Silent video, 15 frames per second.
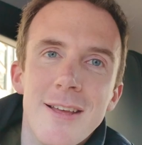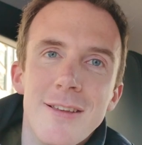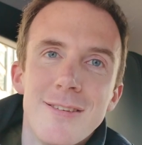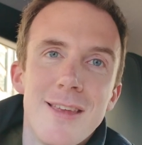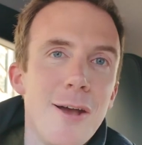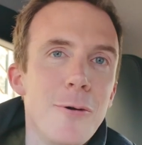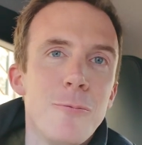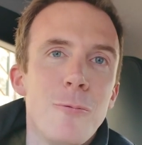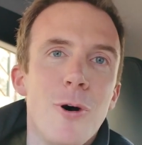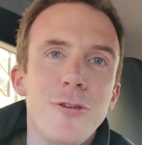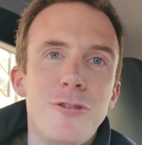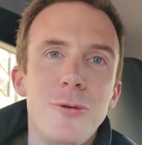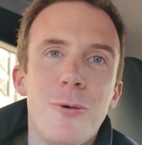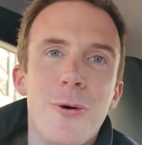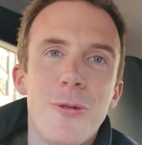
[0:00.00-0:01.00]
So what
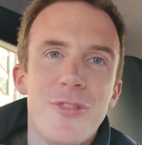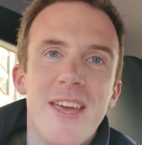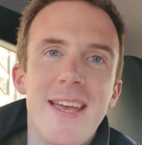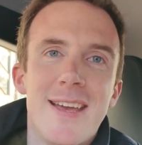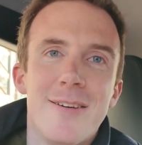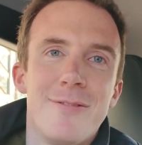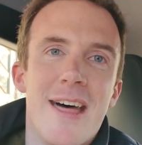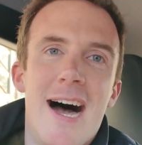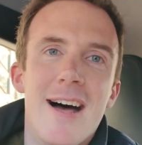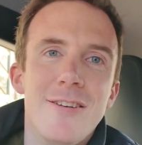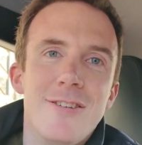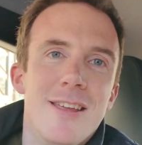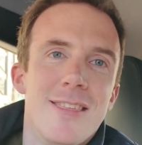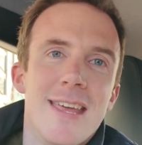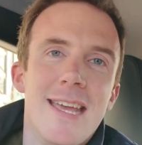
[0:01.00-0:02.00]
do you all think of that?
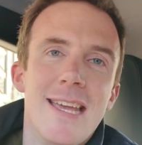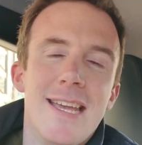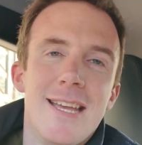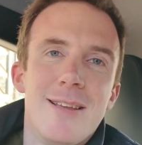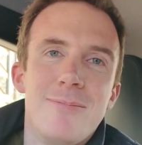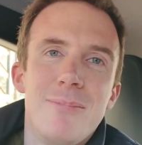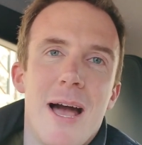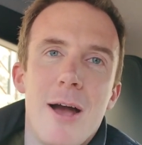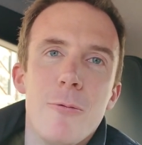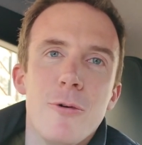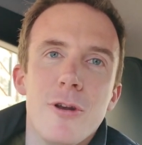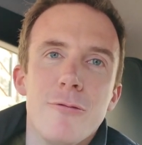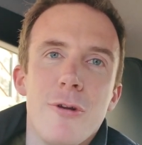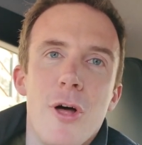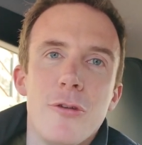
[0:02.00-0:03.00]
Do you think I
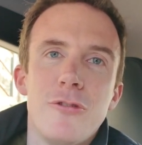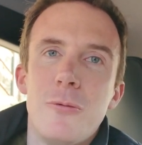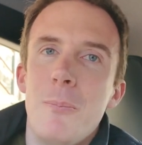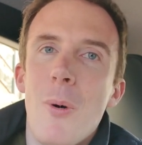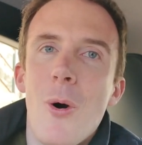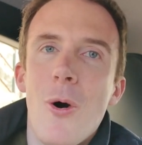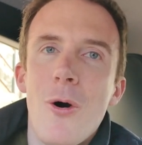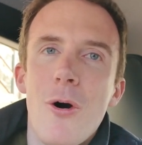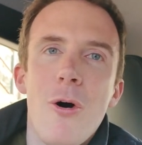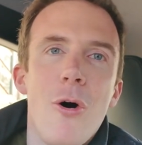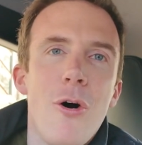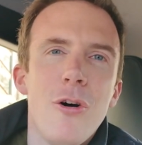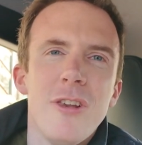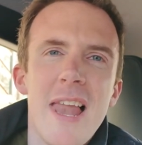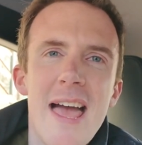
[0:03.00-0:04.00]
would have lost more
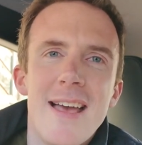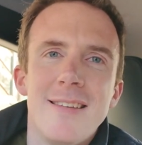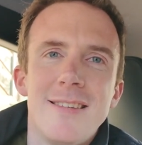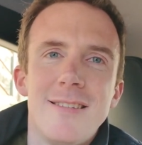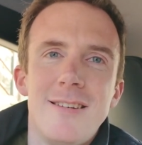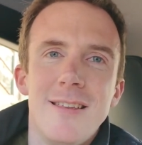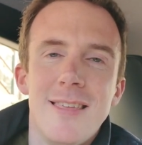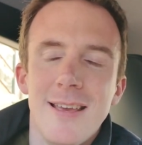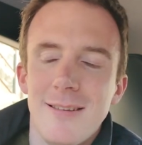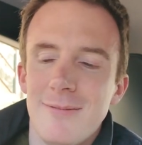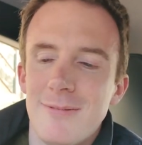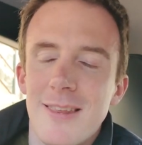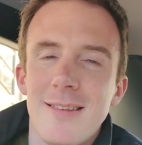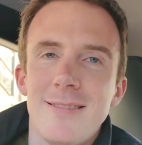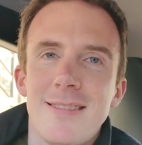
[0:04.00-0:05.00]
or less? Do you think
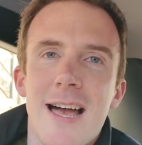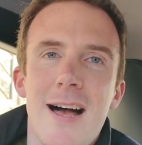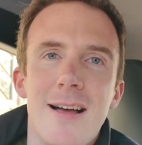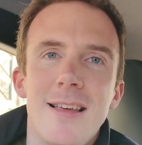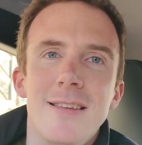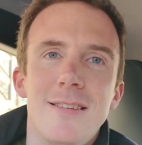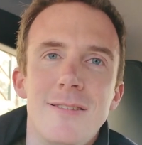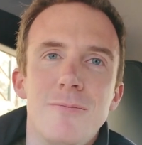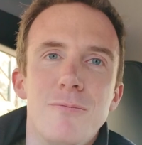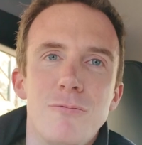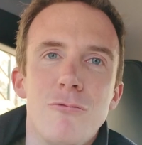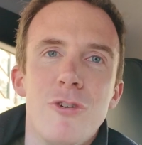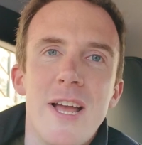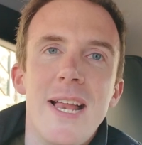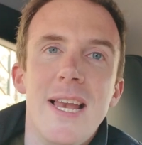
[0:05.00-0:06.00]
that that is
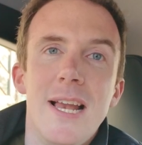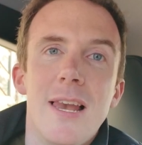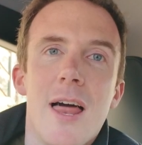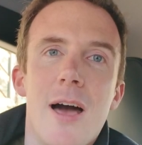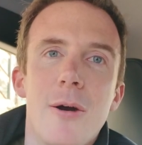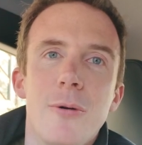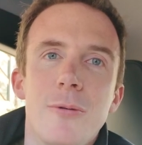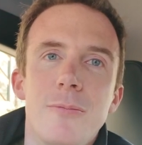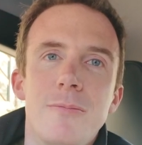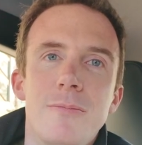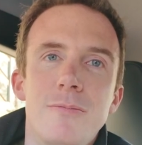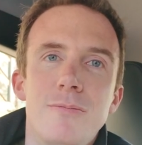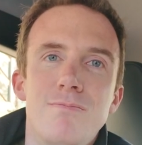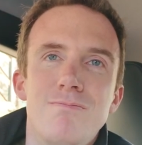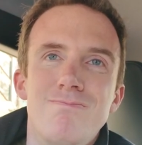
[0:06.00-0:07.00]
really low?
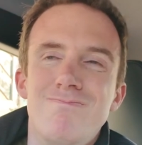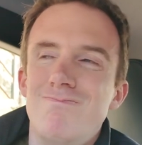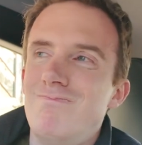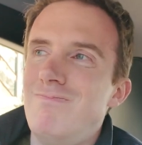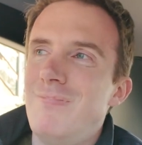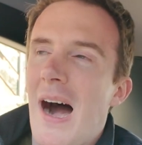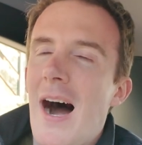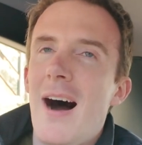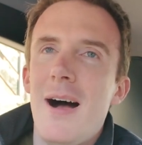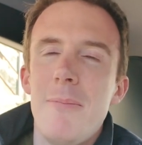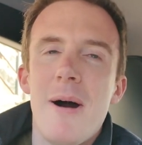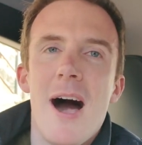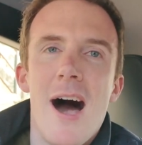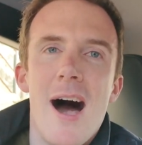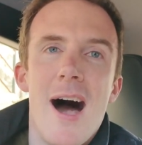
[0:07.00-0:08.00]
I
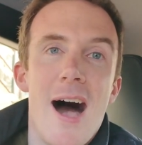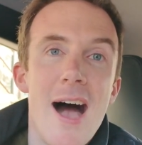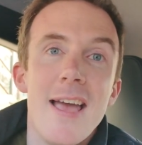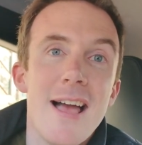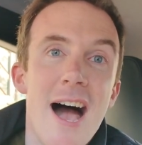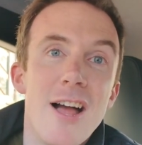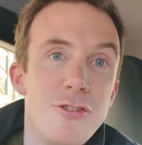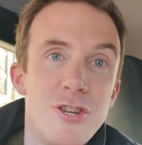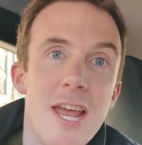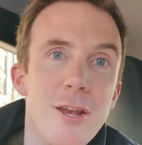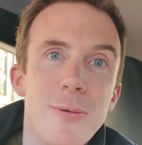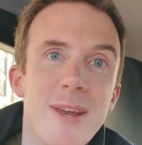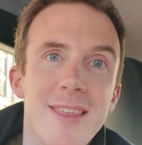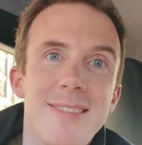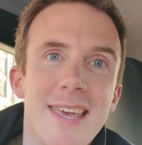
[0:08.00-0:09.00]

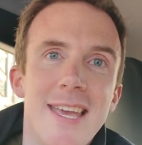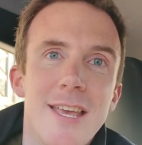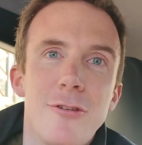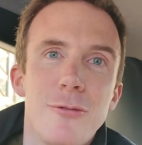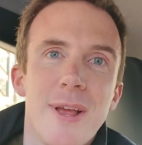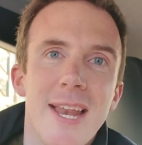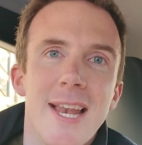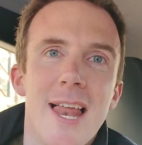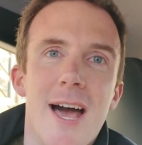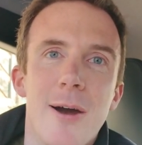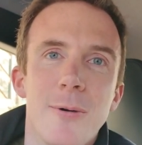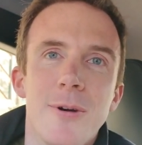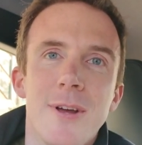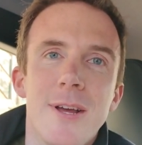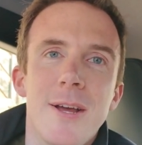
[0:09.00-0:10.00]
genuinely think it's really
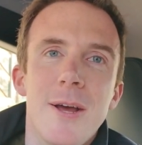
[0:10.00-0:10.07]
low.